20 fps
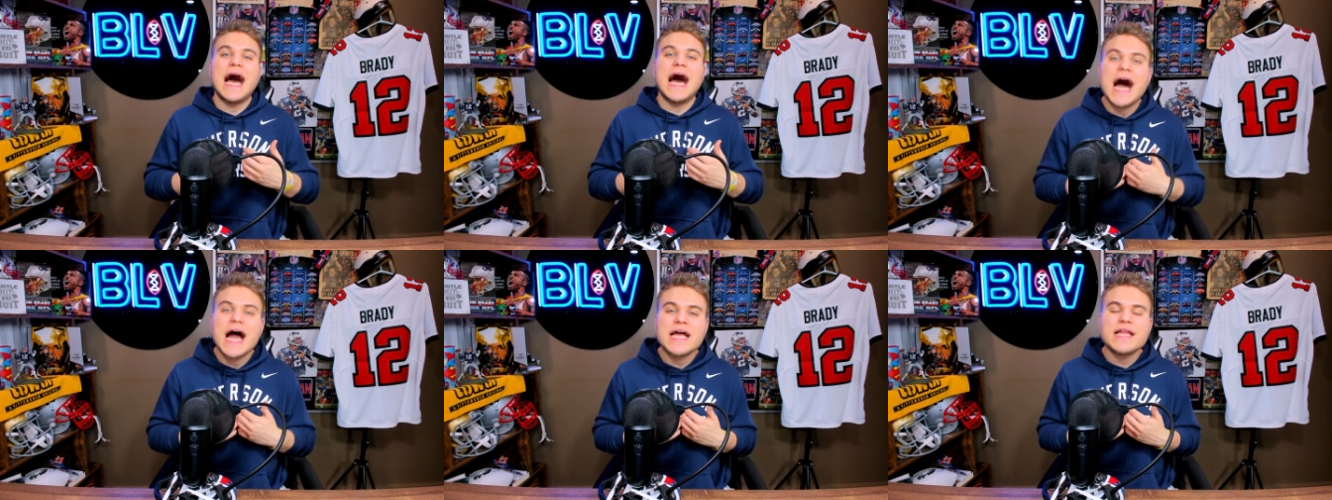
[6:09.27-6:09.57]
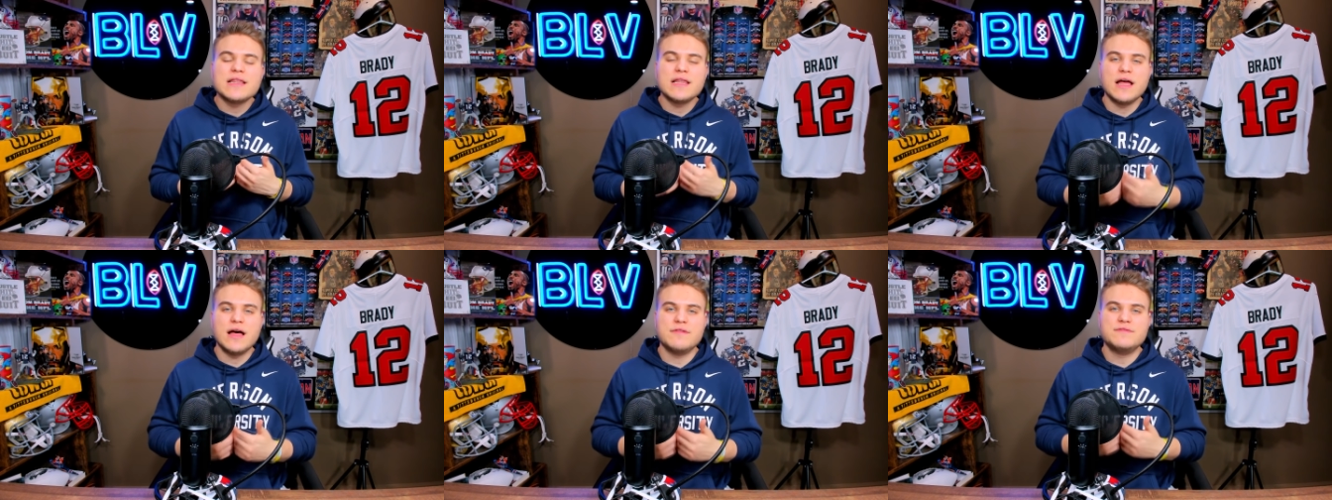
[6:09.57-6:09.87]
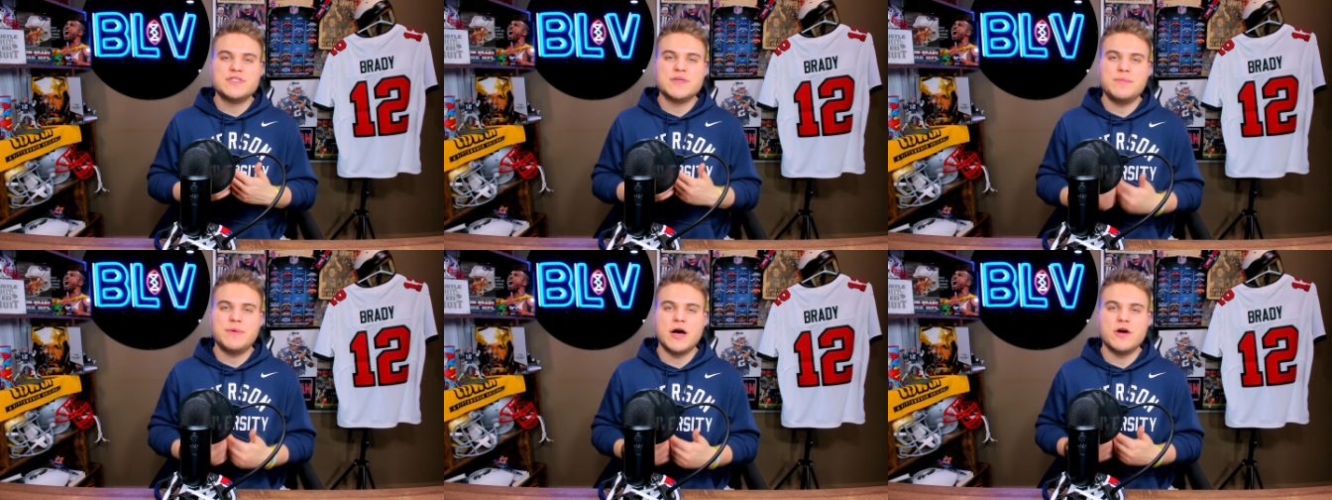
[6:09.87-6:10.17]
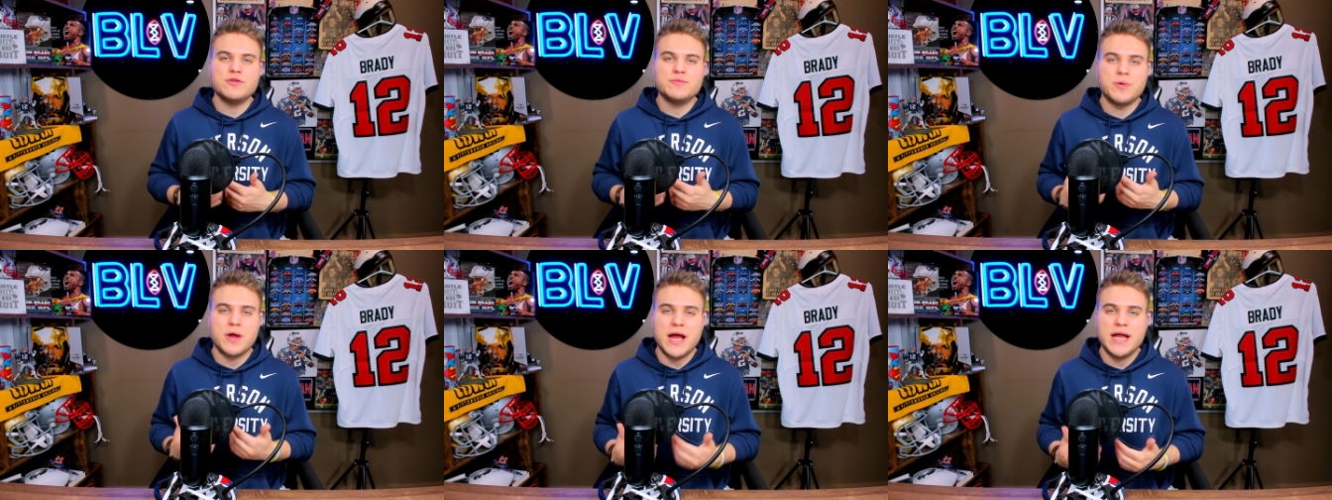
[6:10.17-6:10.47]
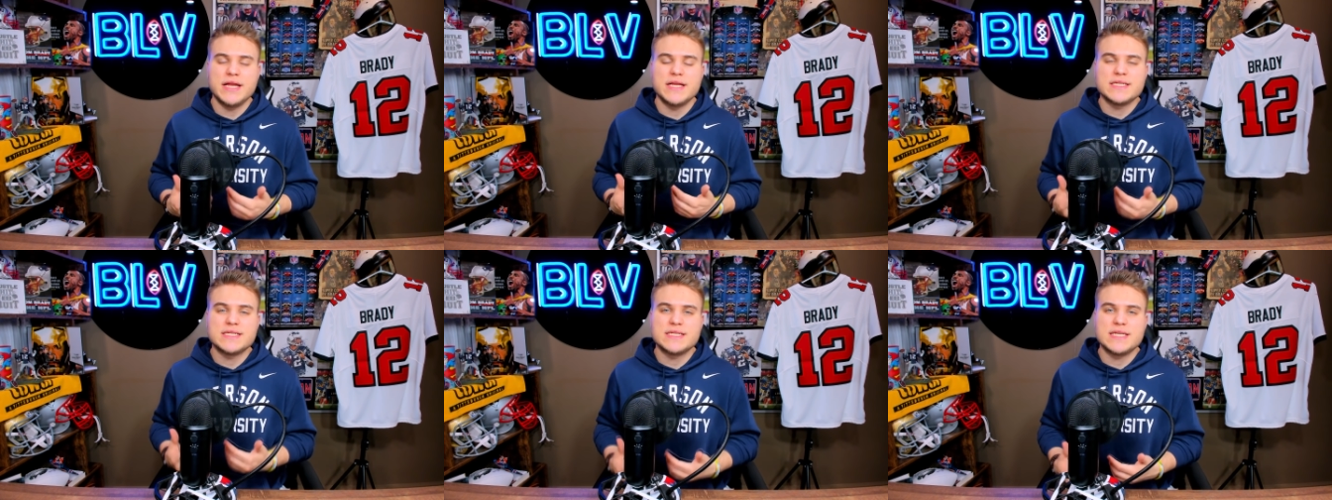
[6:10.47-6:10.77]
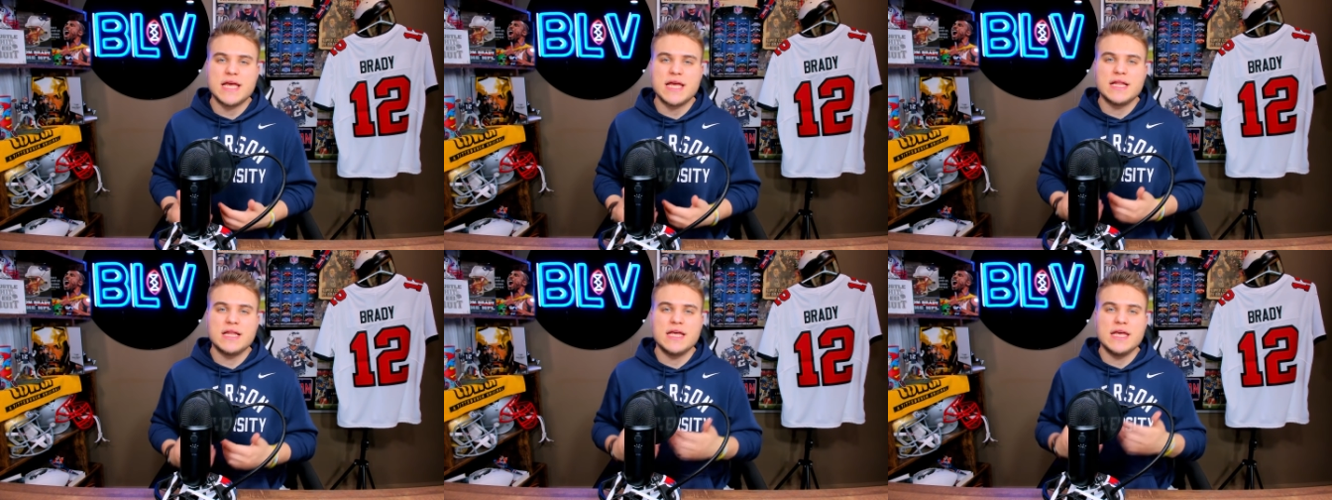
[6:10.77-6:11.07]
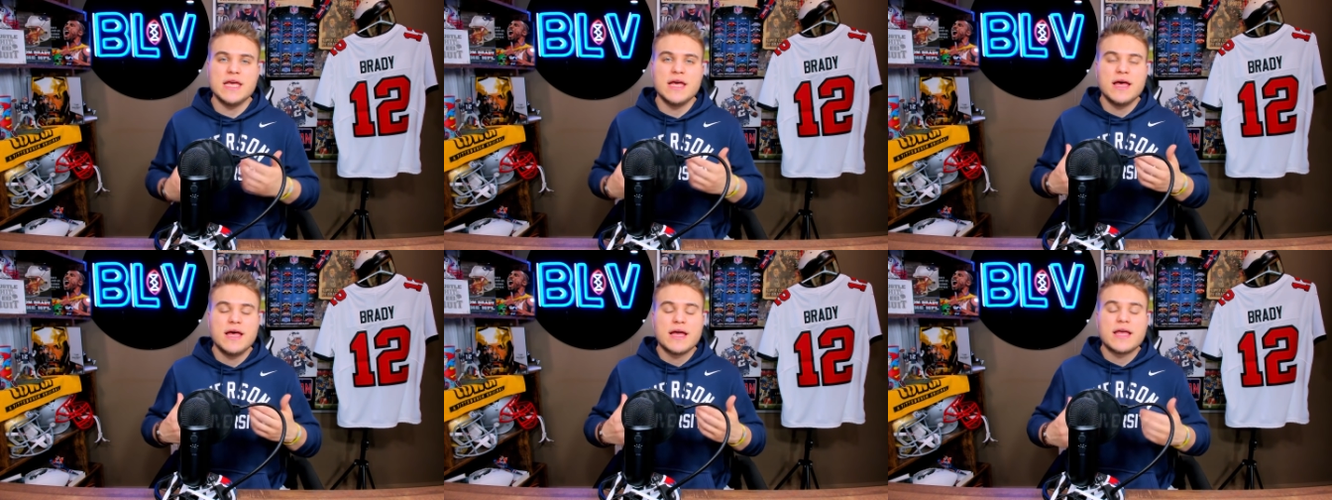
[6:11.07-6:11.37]
I loved about Brandon
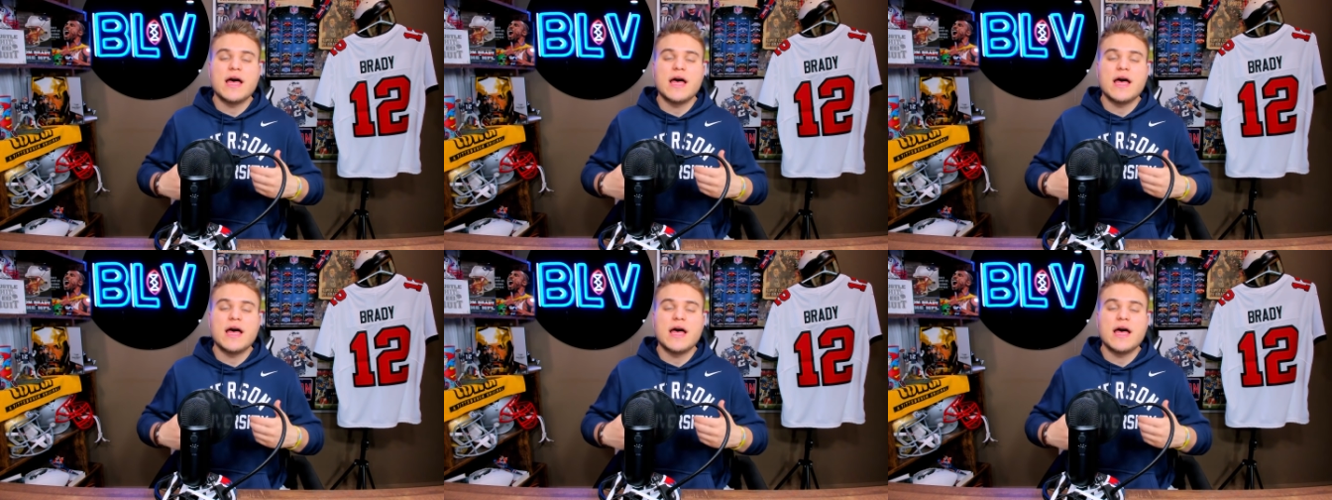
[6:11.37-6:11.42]
Staley